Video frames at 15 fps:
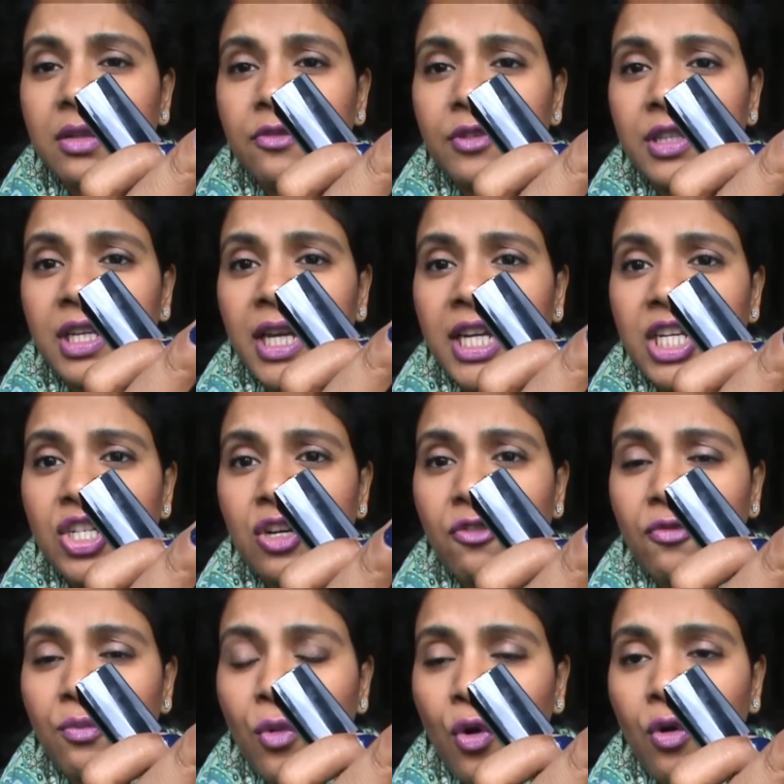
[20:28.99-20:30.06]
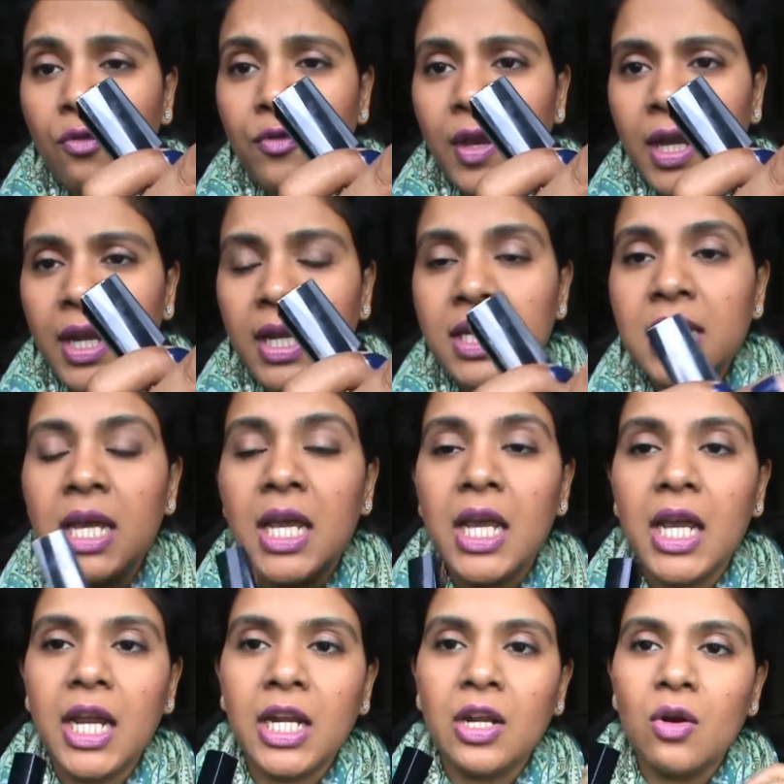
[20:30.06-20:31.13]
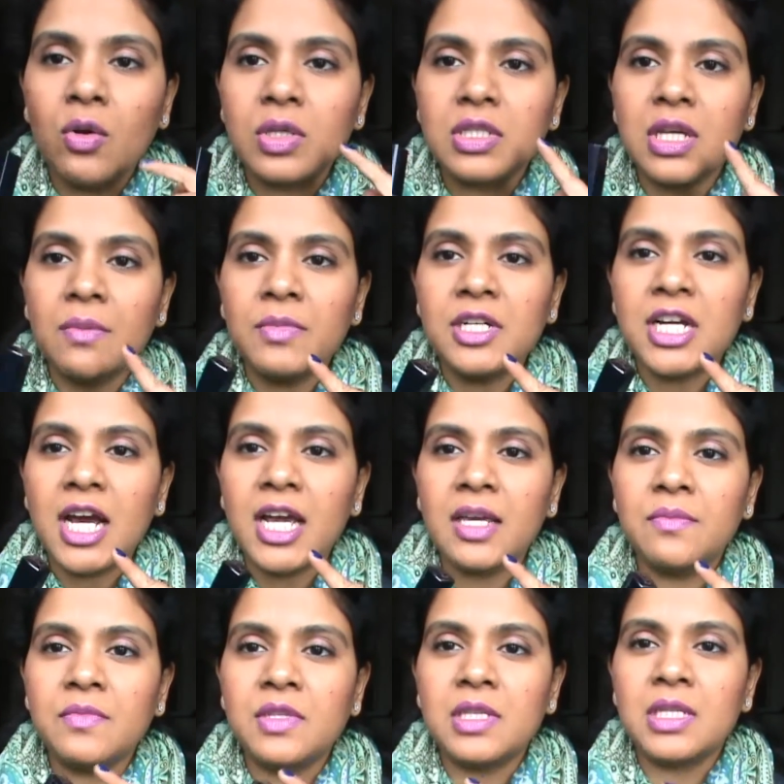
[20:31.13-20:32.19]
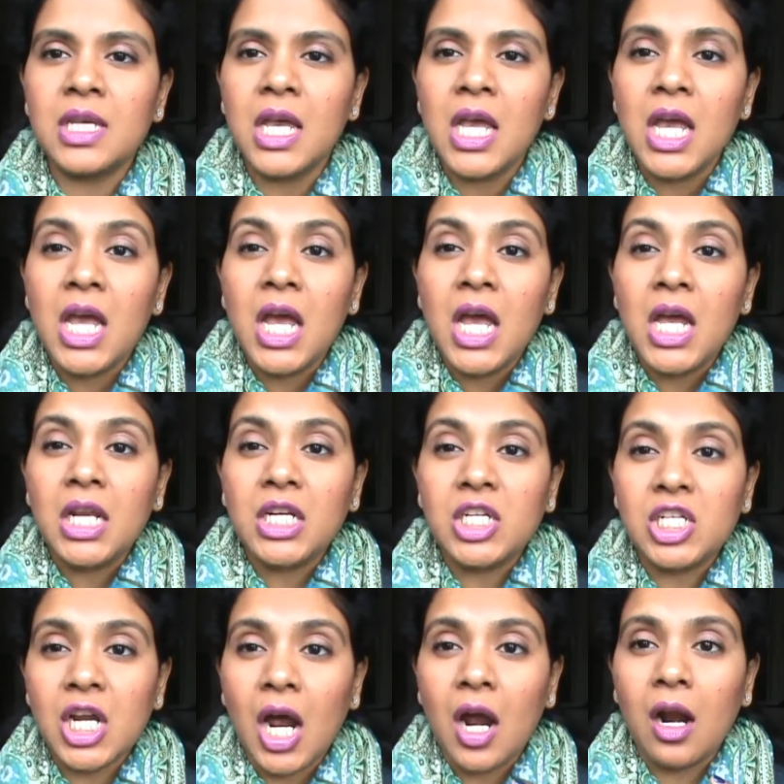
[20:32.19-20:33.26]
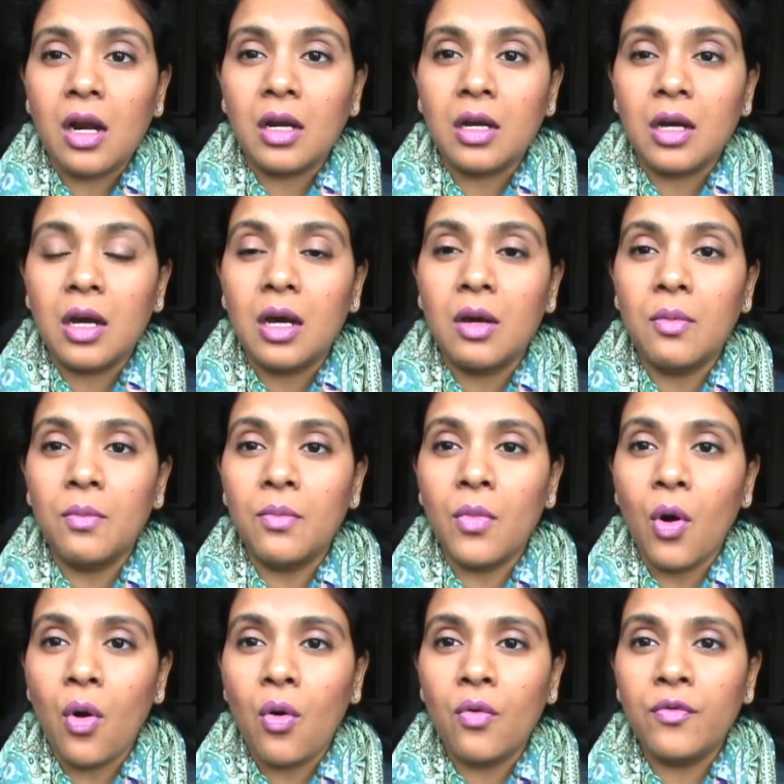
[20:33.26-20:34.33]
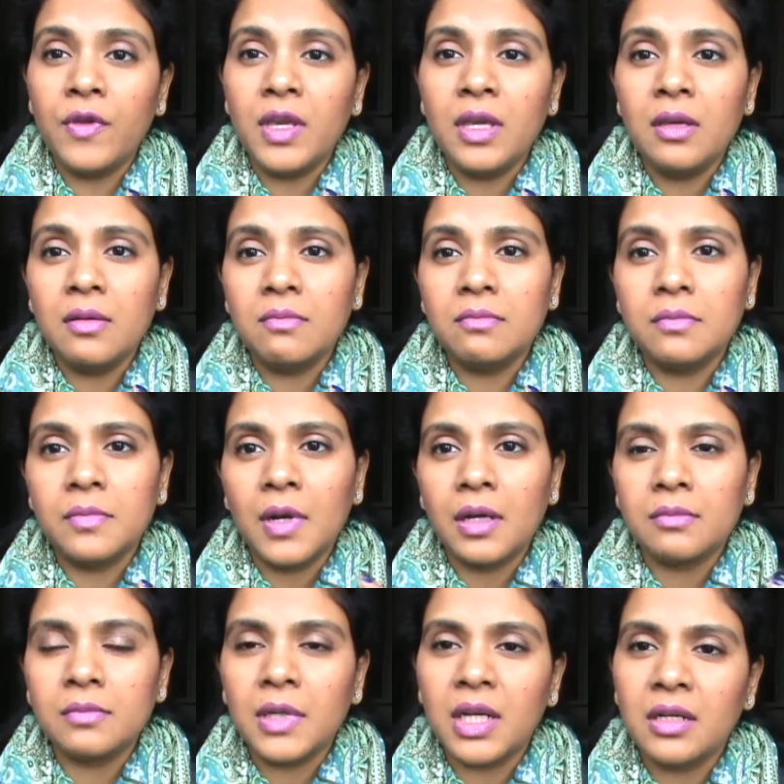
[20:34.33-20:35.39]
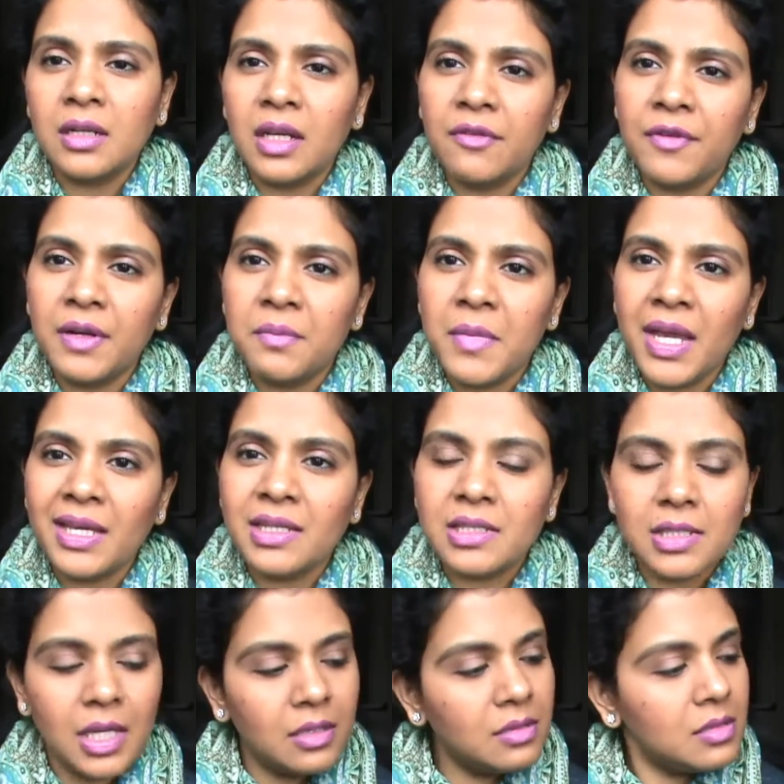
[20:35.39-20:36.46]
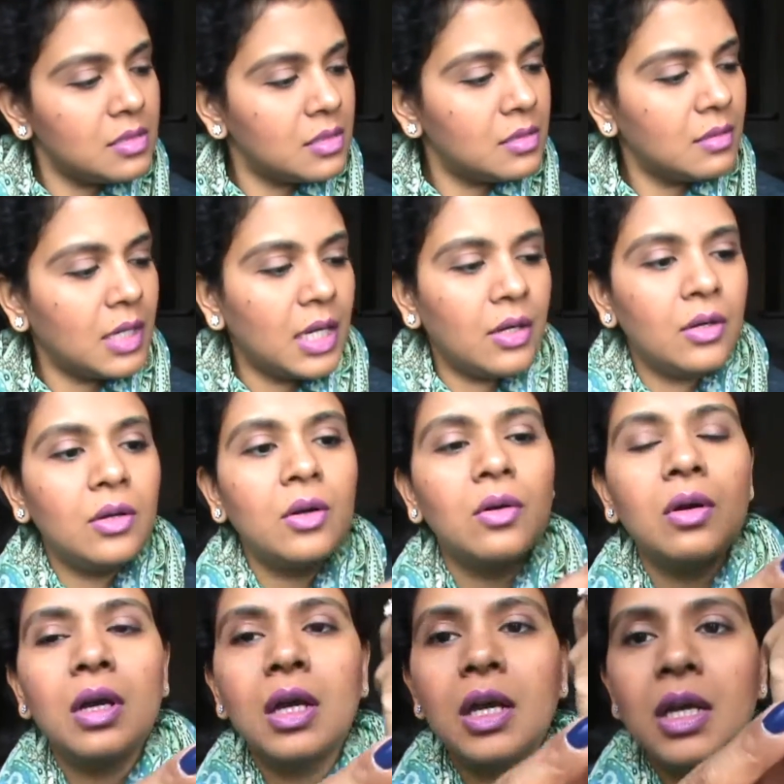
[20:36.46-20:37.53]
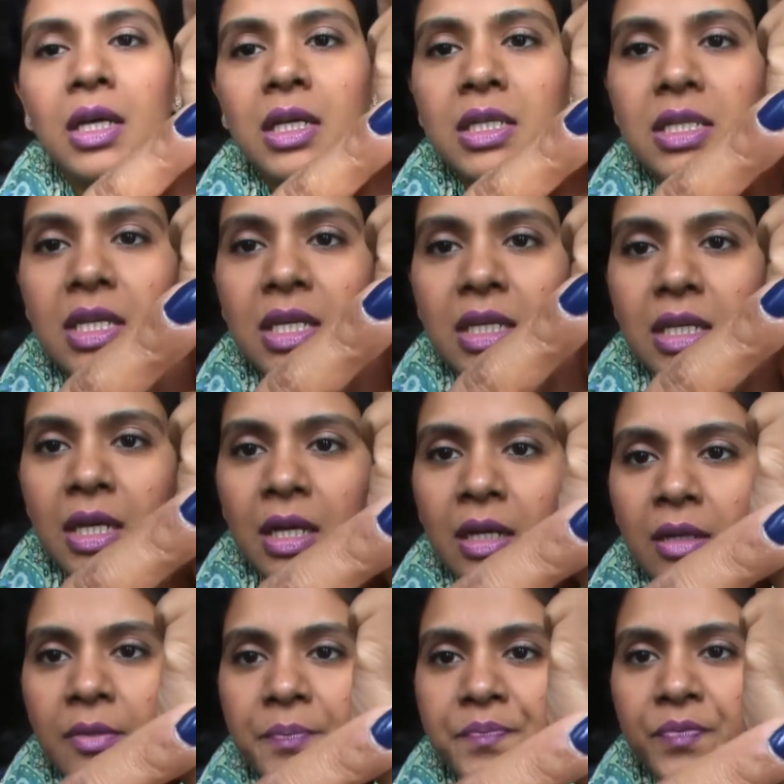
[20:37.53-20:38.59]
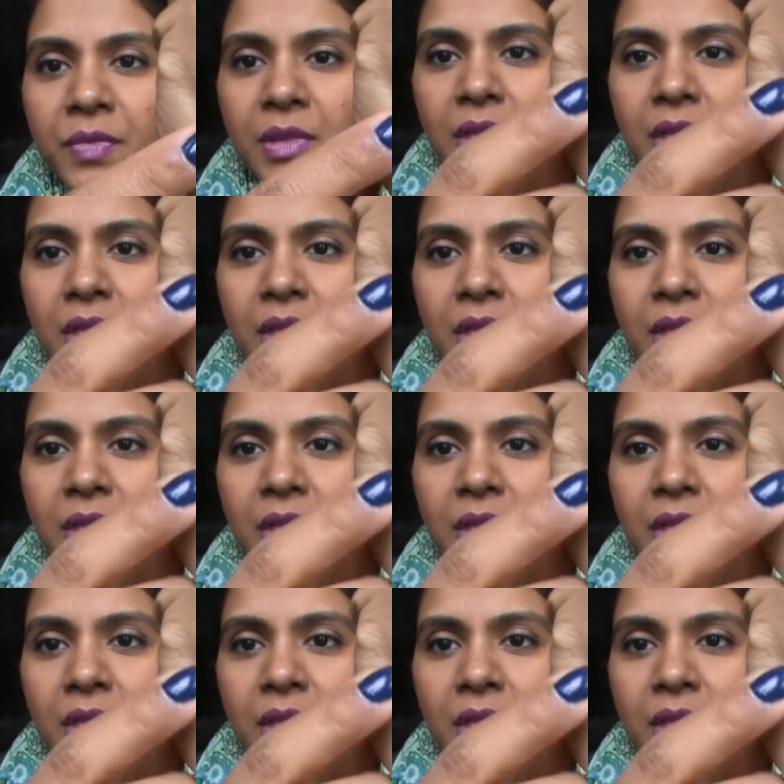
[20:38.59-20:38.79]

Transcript: with the hint of mauve in it it looks sometimes dark mauvey plum it, if it makes sense I don't know see um,